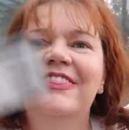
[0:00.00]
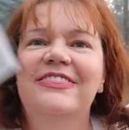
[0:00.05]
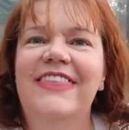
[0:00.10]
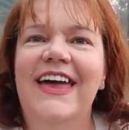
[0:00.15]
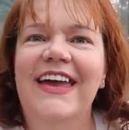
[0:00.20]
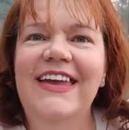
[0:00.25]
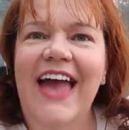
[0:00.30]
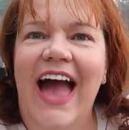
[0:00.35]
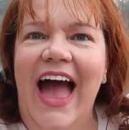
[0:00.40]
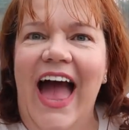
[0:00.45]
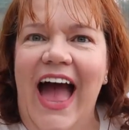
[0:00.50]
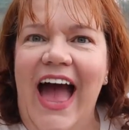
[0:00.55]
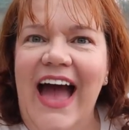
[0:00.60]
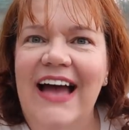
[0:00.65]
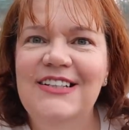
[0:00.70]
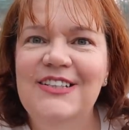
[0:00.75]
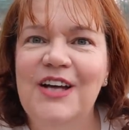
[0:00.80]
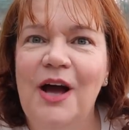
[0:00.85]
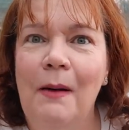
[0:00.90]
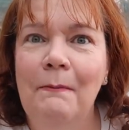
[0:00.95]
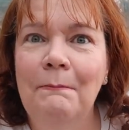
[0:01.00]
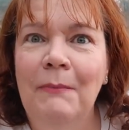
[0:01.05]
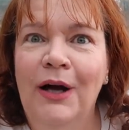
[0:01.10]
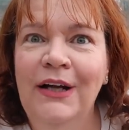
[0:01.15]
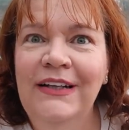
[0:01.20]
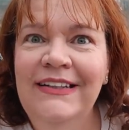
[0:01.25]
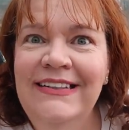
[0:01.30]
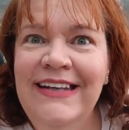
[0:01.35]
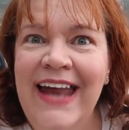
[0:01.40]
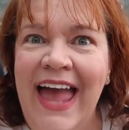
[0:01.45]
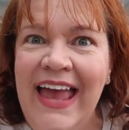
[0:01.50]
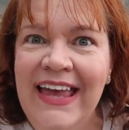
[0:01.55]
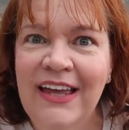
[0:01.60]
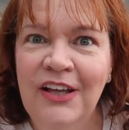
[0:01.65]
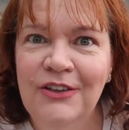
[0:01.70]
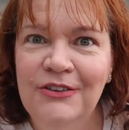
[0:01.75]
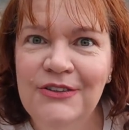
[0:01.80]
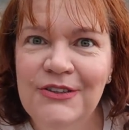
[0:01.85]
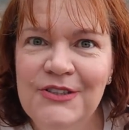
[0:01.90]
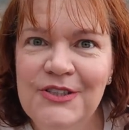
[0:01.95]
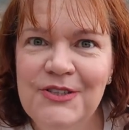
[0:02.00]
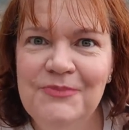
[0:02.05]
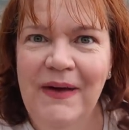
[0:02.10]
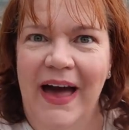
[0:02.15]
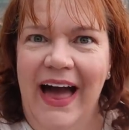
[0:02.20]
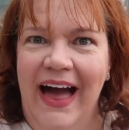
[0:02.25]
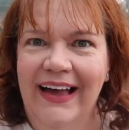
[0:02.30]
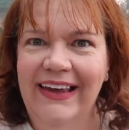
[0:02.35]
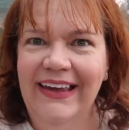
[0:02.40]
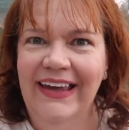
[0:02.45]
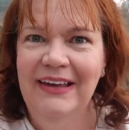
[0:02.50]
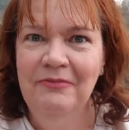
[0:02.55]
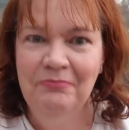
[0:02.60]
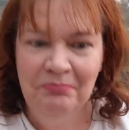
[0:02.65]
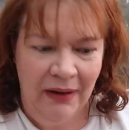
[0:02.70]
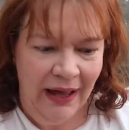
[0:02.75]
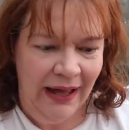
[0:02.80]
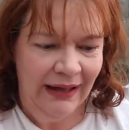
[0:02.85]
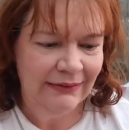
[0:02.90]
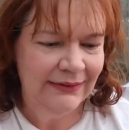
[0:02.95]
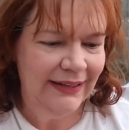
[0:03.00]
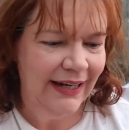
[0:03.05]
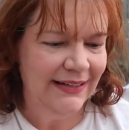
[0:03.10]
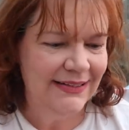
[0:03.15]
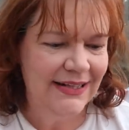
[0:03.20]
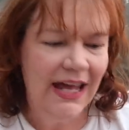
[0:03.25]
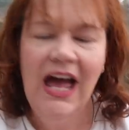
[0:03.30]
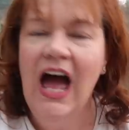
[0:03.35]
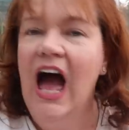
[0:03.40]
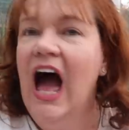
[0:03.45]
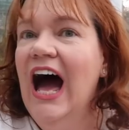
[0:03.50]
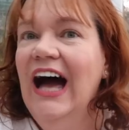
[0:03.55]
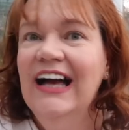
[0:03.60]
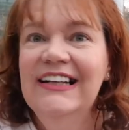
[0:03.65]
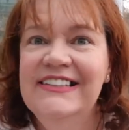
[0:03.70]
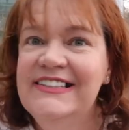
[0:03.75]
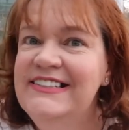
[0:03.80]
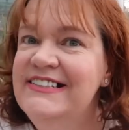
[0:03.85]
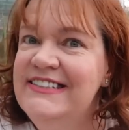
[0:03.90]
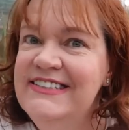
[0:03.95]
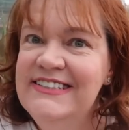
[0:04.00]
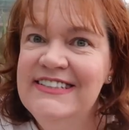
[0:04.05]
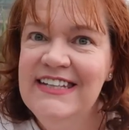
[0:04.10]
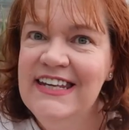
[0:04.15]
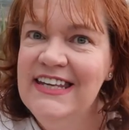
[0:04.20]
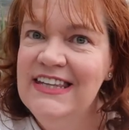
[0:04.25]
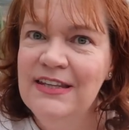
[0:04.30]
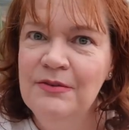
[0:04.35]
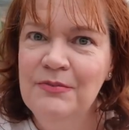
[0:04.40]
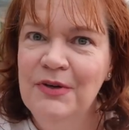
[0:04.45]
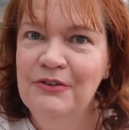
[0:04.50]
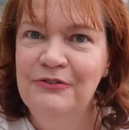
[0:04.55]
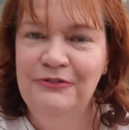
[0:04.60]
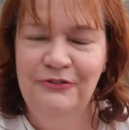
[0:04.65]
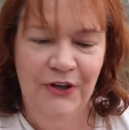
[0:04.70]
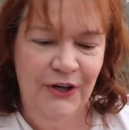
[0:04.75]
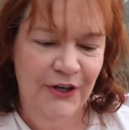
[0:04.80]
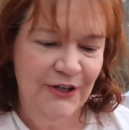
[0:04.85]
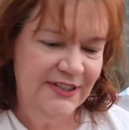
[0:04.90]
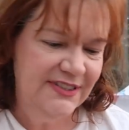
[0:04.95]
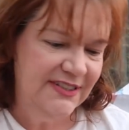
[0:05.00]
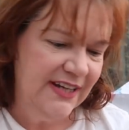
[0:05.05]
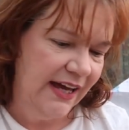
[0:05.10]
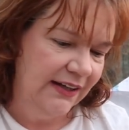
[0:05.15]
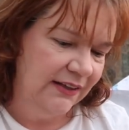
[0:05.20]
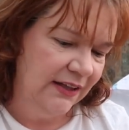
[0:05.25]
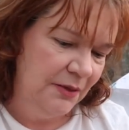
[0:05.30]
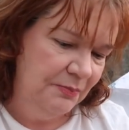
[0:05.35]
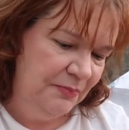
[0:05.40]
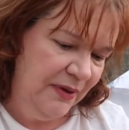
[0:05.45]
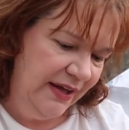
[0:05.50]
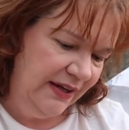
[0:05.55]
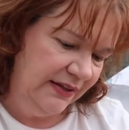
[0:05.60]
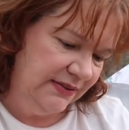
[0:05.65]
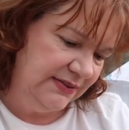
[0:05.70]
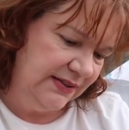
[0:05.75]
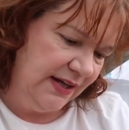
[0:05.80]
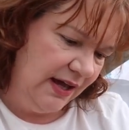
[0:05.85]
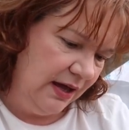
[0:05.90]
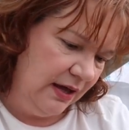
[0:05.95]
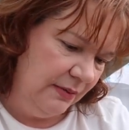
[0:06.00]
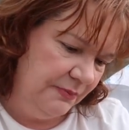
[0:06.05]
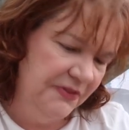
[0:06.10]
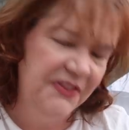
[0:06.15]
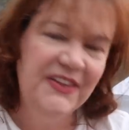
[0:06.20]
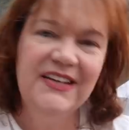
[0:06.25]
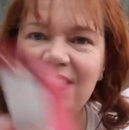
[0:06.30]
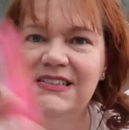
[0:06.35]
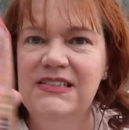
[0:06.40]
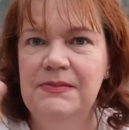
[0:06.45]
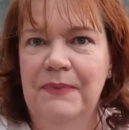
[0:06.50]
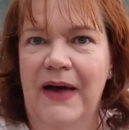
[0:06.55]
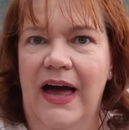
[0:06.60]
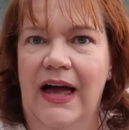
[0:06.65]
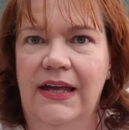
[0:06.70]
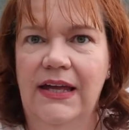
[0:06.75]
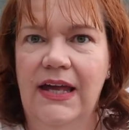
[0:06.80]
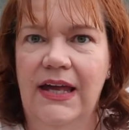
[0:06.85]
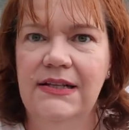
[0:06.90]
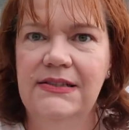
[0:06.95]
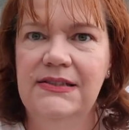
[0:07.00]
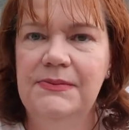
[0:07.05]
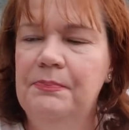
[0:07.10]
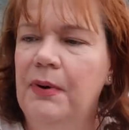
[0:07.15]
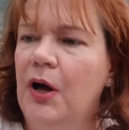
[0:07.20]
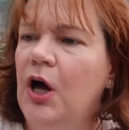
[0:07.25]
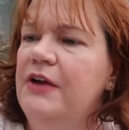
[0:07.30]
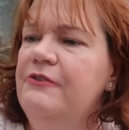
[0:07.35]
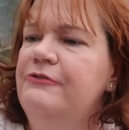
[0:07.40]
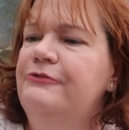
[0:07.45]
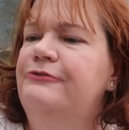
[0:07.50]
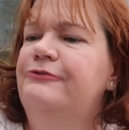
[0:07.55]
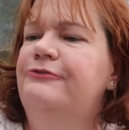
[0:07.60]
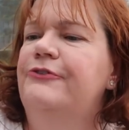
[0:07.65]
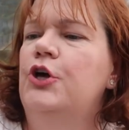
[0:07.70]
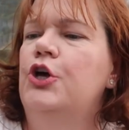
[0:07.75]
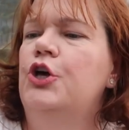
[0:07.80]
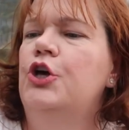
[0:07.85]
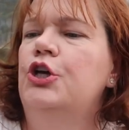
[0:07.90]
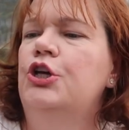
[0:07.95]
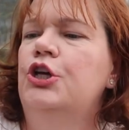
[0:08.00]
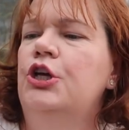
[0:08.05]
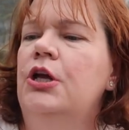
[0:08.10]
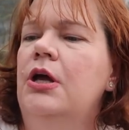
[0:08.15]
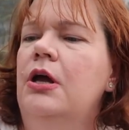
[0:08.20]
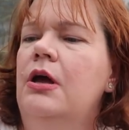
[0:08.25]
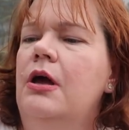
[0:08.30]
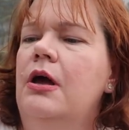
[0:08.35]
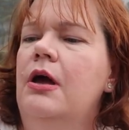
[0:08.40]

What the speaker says: They had my nails back in Poundland. I didn't see them at first, and I picked up this packet by Fern